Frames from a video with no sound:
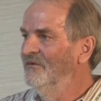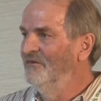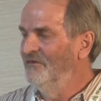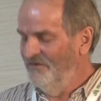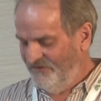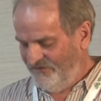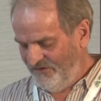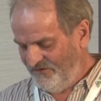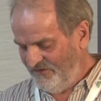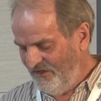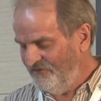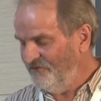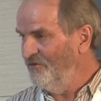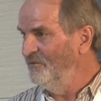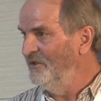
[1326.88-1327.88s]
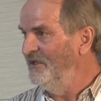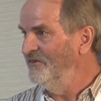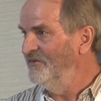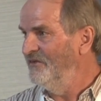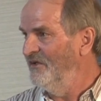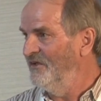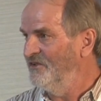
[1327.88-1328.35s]
the successful
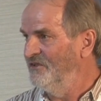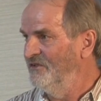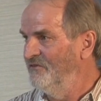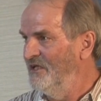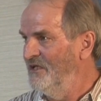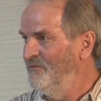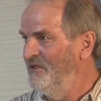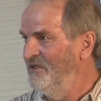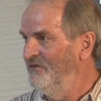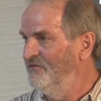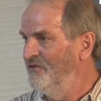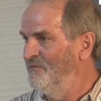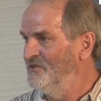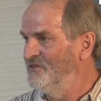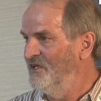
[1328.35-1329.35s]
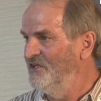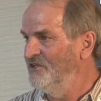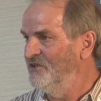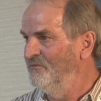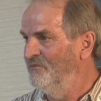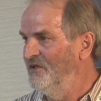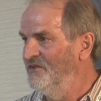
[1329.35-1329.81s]
reintroduction of ABE
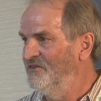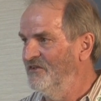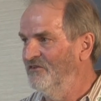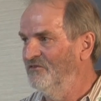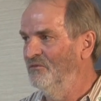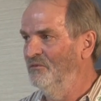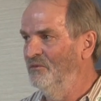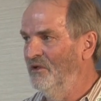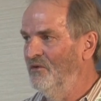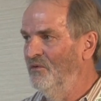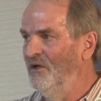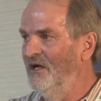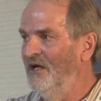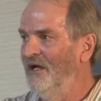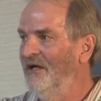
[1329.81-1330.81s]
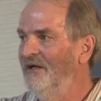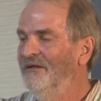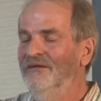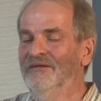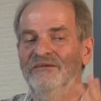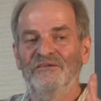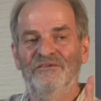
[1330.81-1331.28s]
fermentation process will require
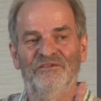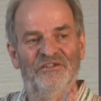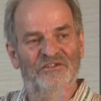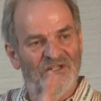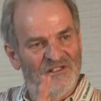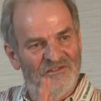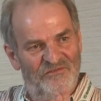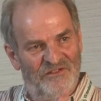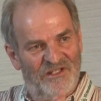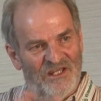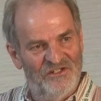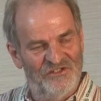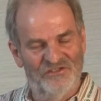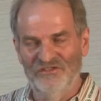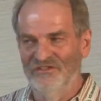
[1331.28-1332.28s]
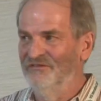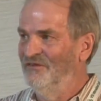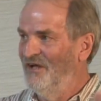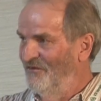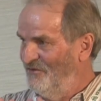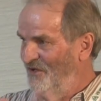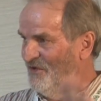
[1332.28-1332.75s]
the identification
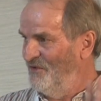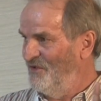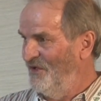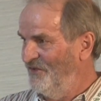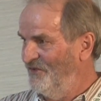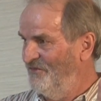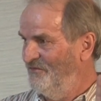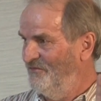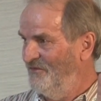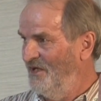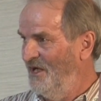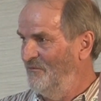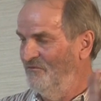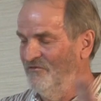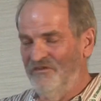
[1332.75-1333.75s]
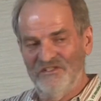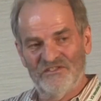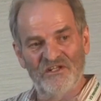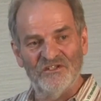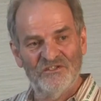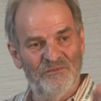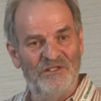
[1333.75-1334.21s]
of low-cost carbon
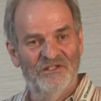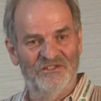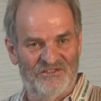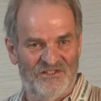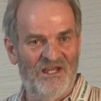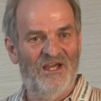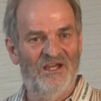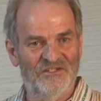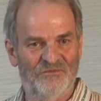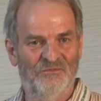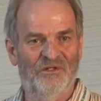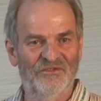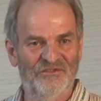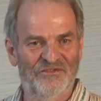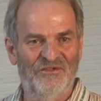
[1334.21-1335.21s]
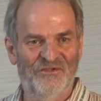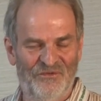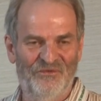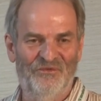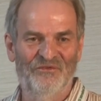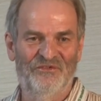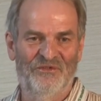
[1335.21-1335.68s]
feedstocks, because that is what's
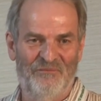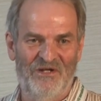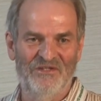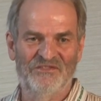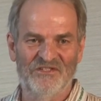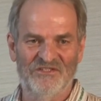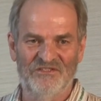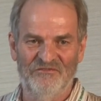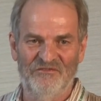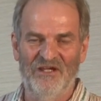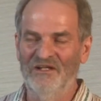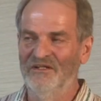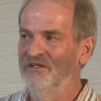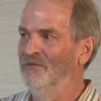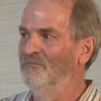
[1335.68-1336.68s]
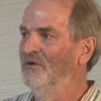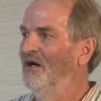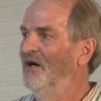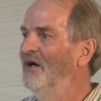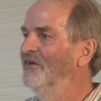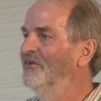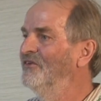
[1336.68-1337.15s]
caused the process to fail in the
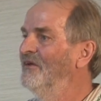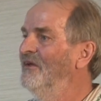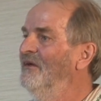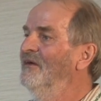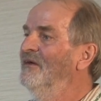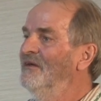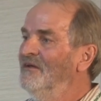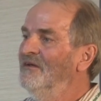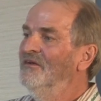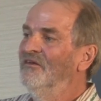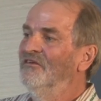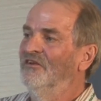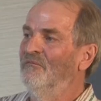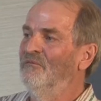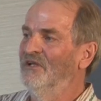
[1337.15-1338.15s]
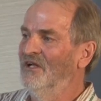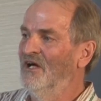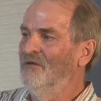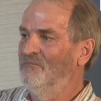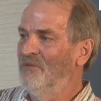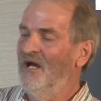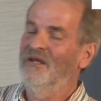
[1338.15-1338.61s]
past. Something
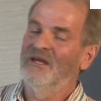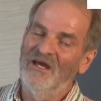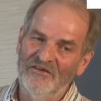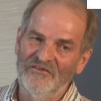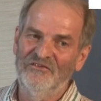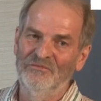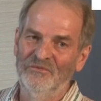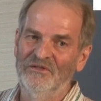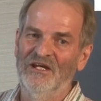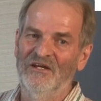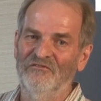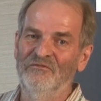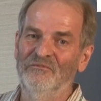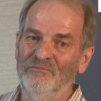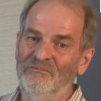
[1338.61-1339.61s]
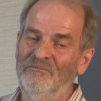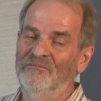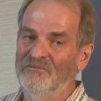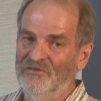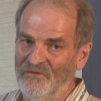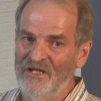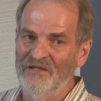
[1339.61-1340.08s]
like bagasse would have
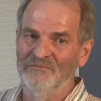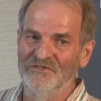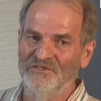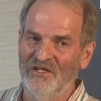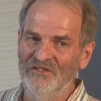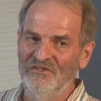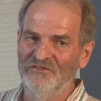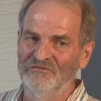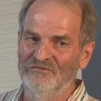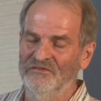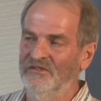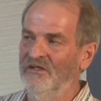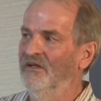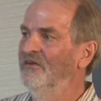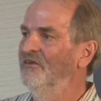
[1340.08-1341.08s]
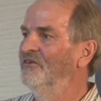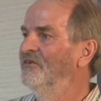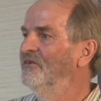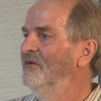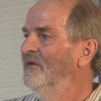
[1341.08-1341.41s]
great potential for this,